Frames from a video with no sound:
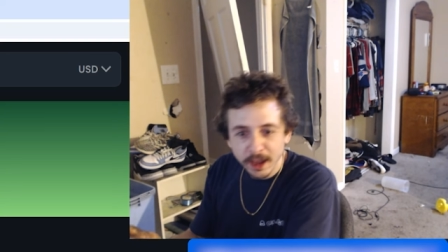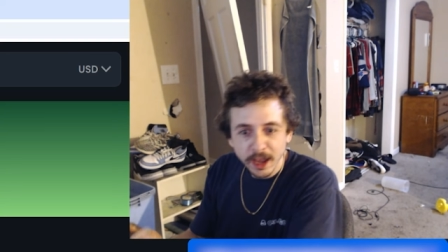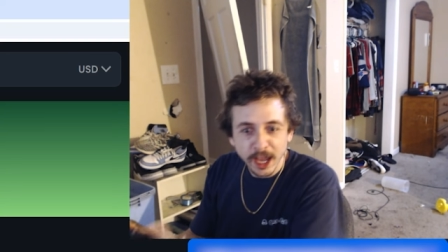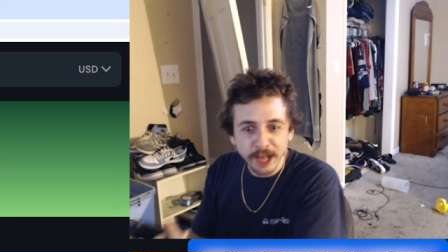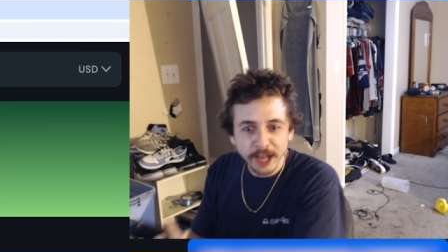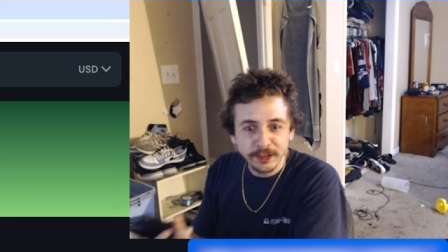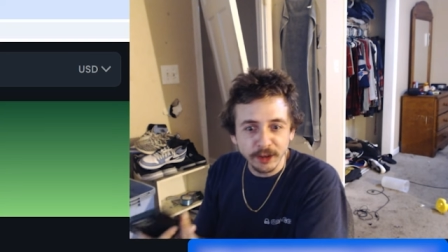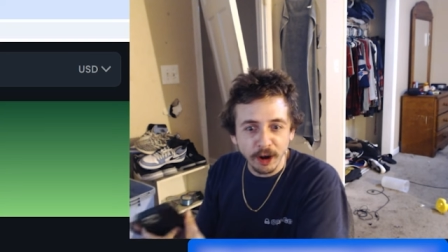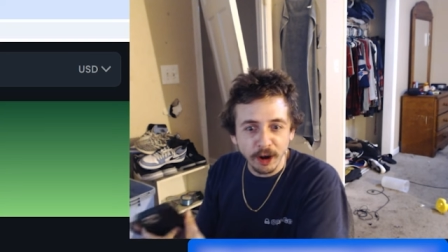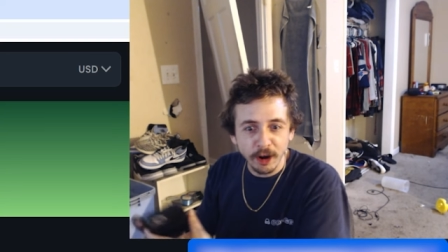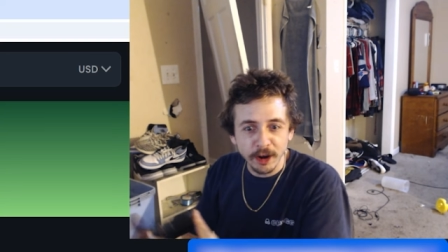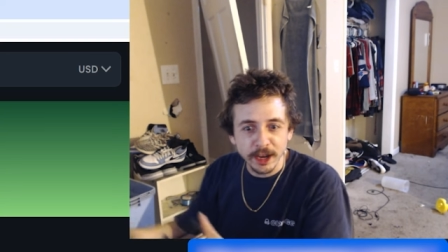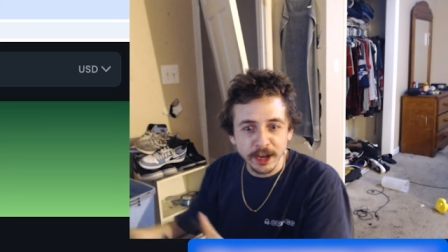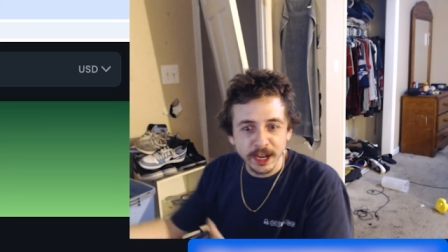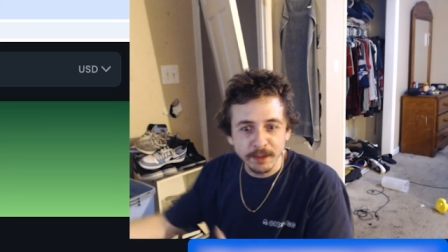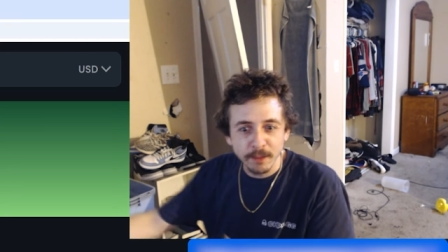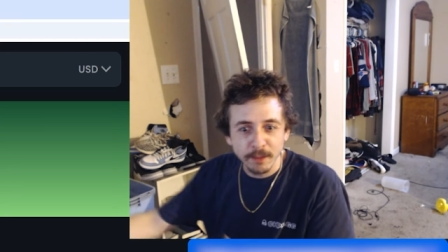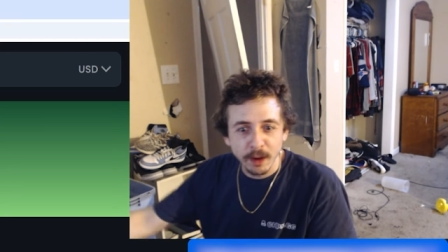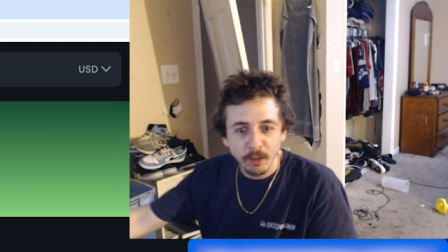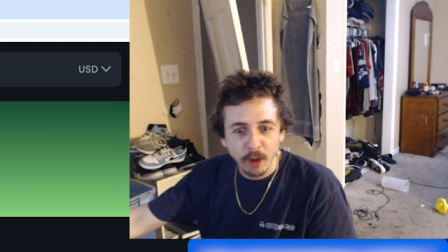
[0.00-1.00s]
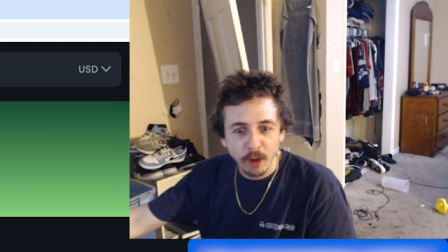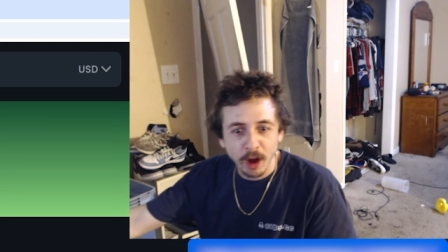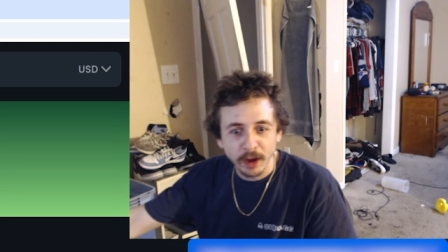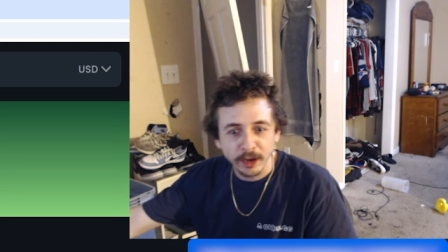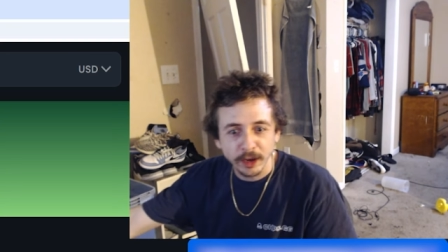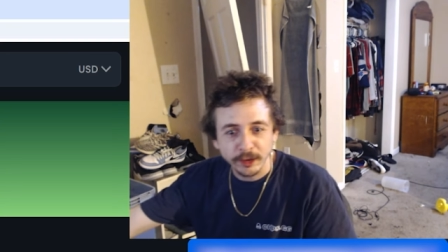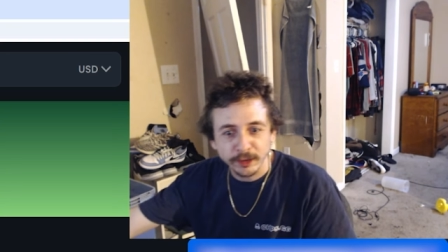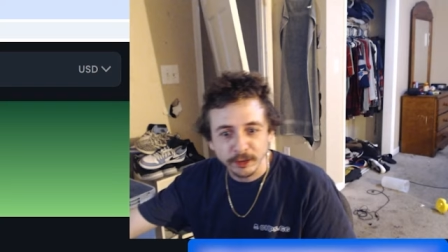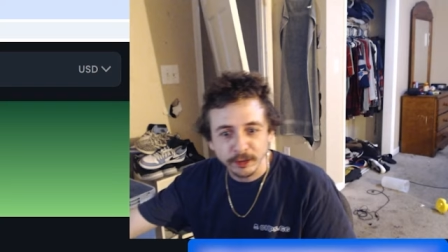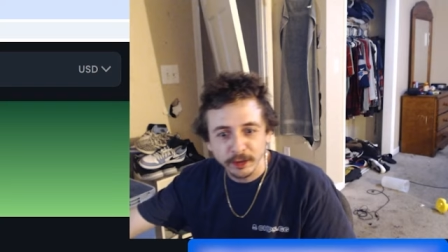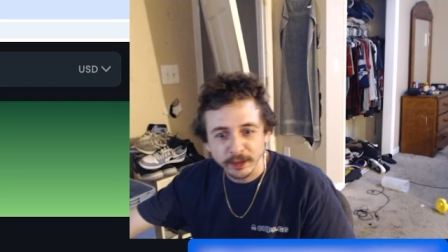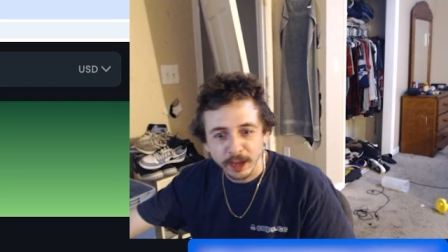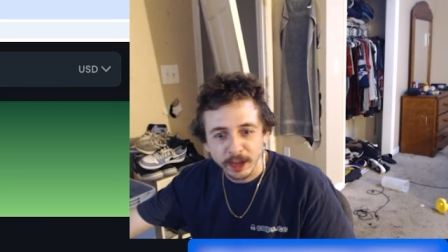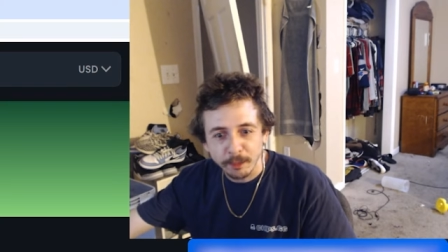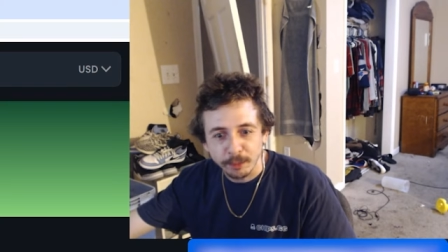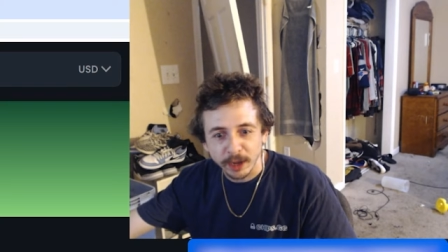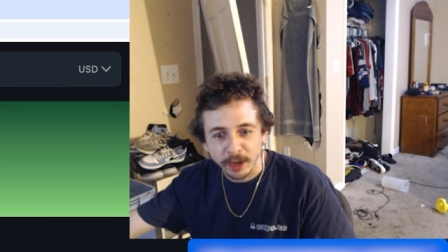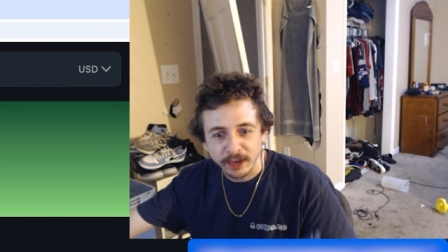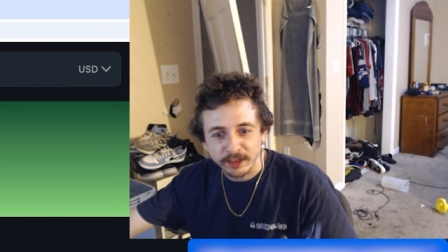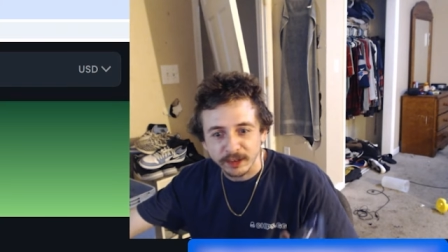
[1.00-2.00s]
It's already in my wallet as soon as I
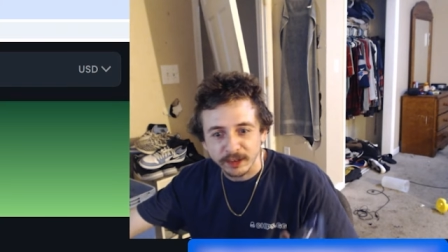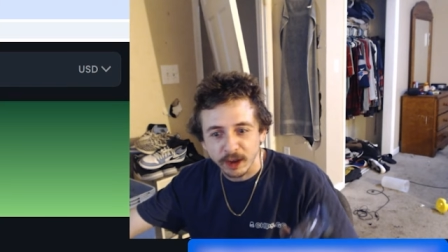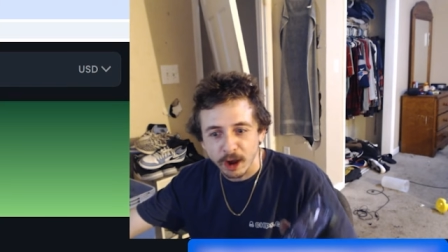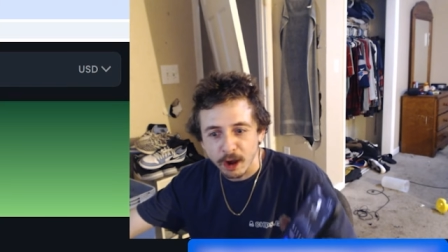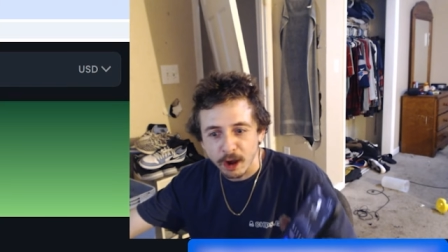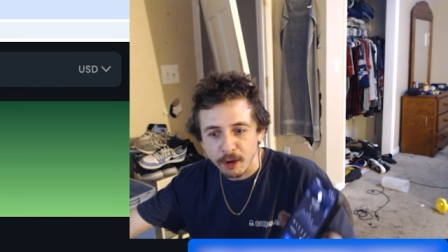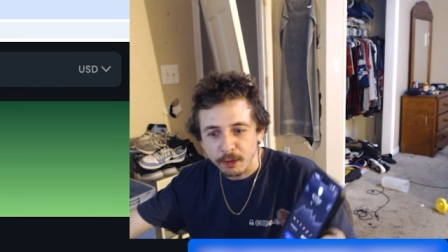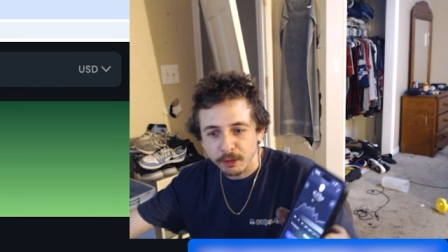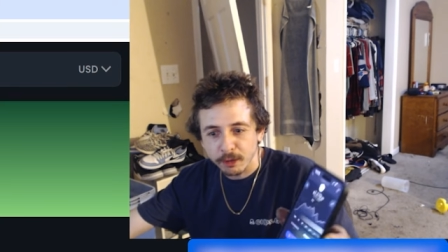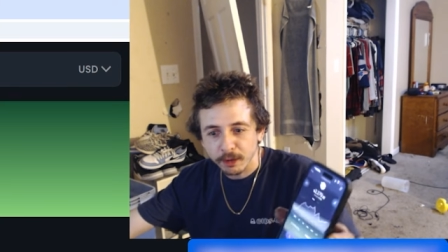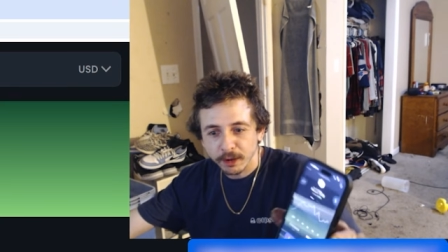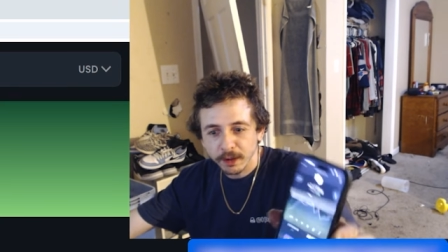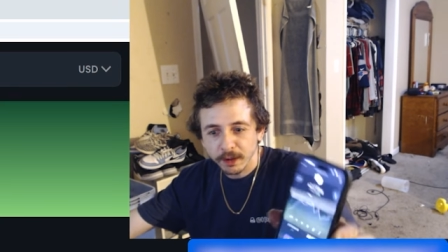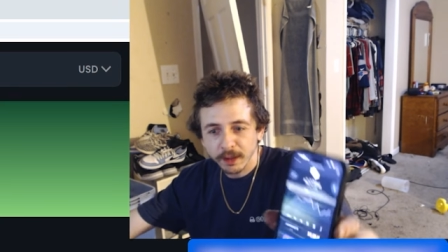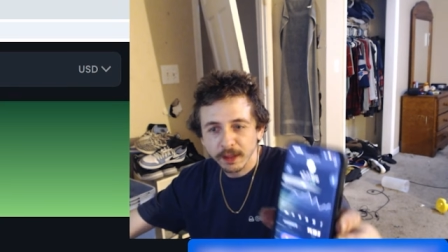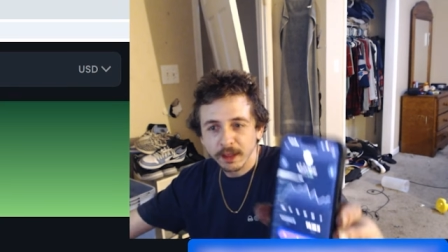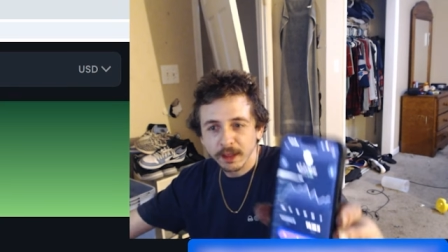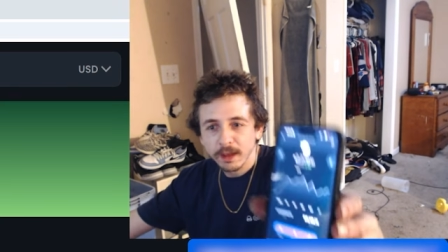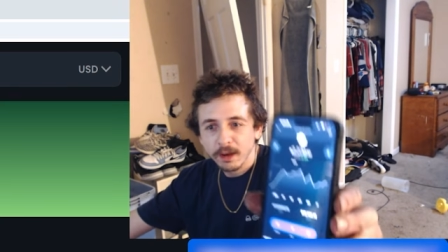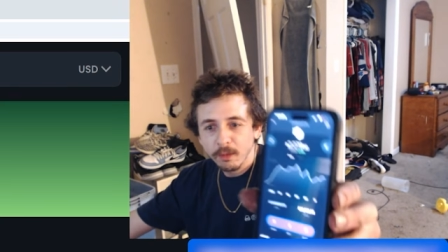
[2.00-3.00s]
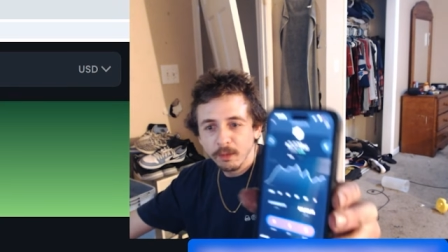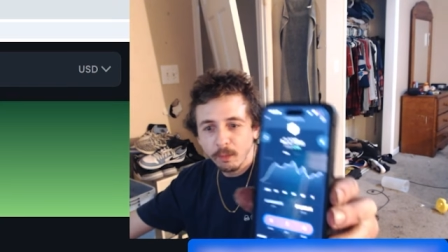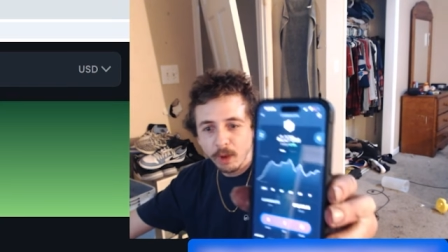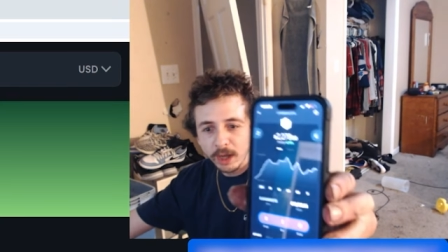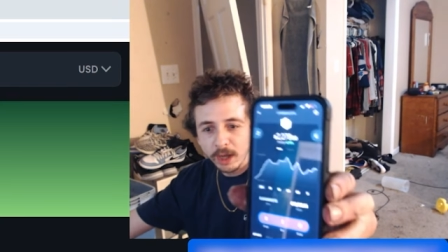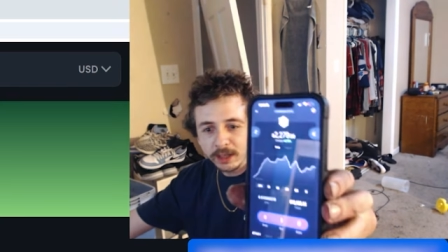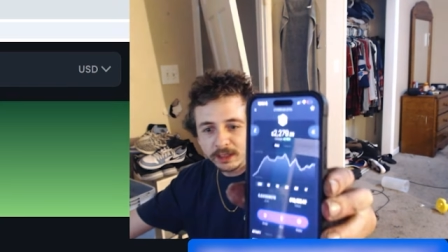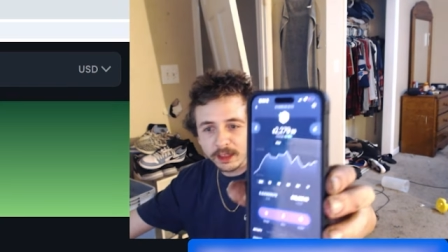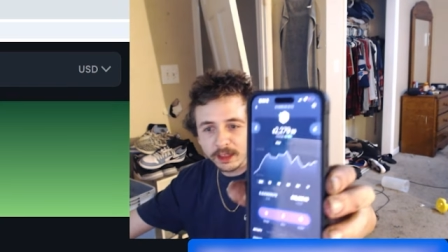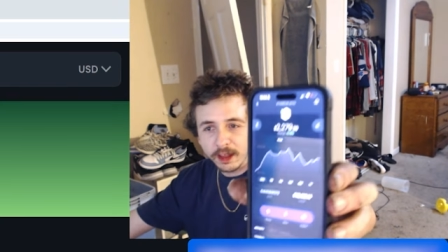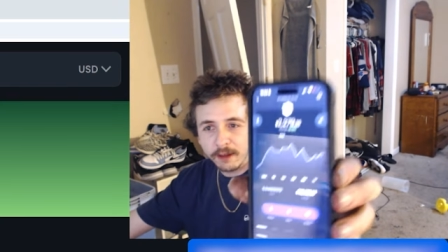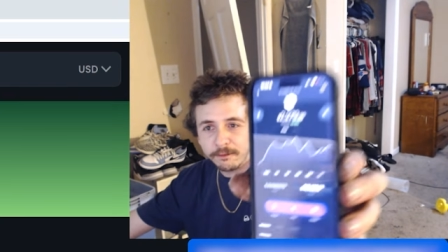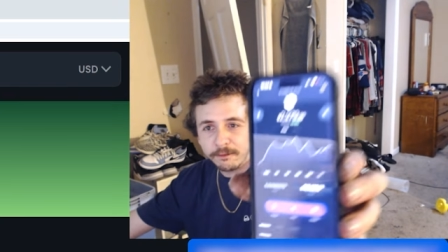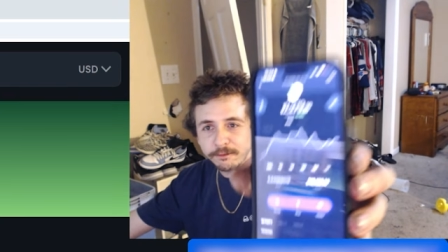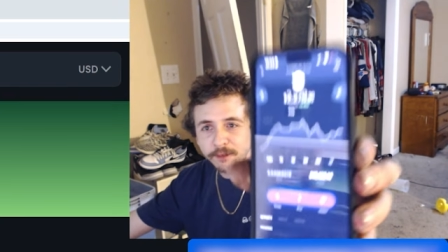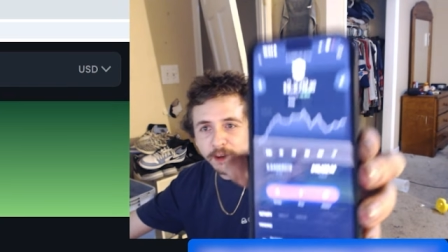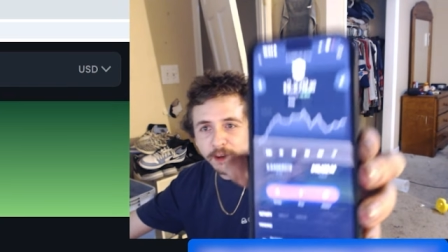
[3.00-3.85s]
press go. What the?